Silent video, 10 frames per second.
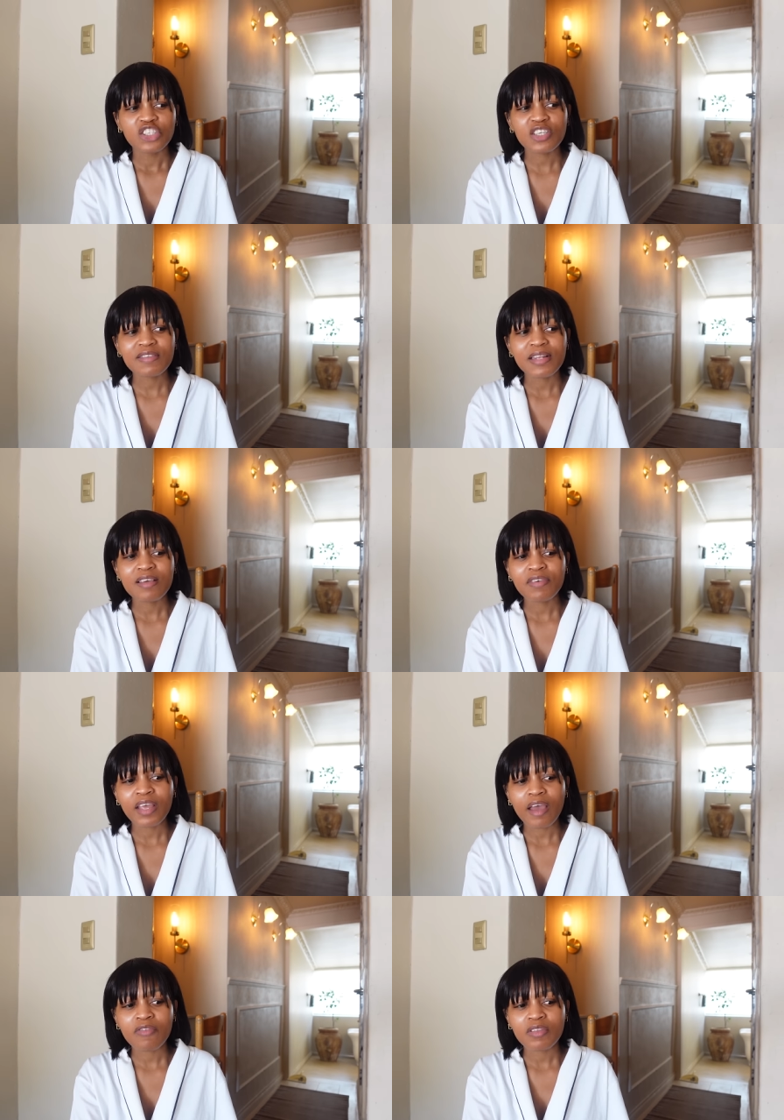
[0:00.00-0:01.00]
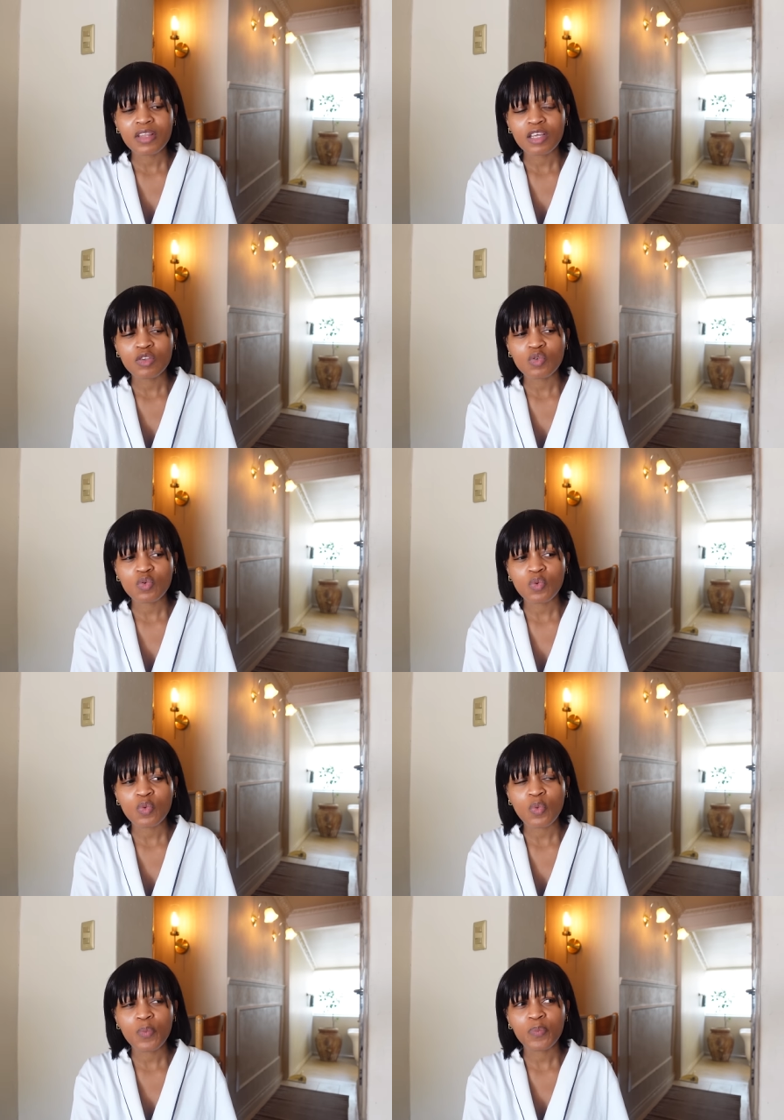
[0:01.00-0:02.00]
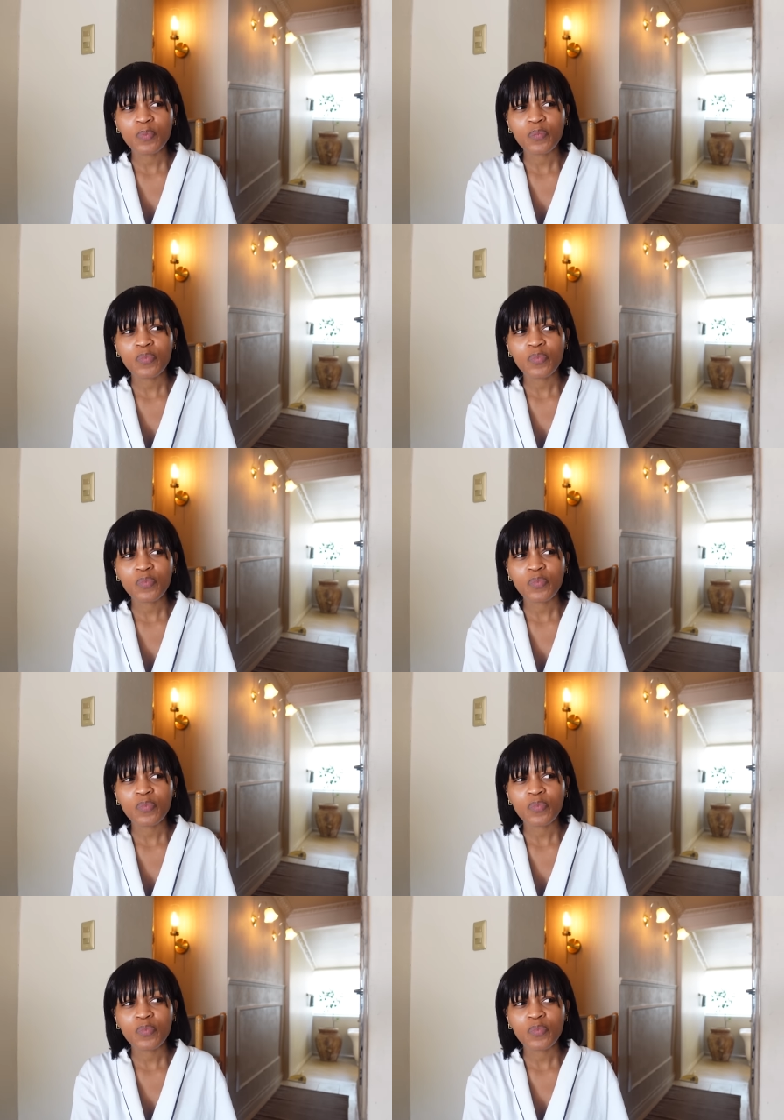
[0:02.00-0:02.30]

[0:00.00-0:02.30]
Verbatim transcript: just leaving everything to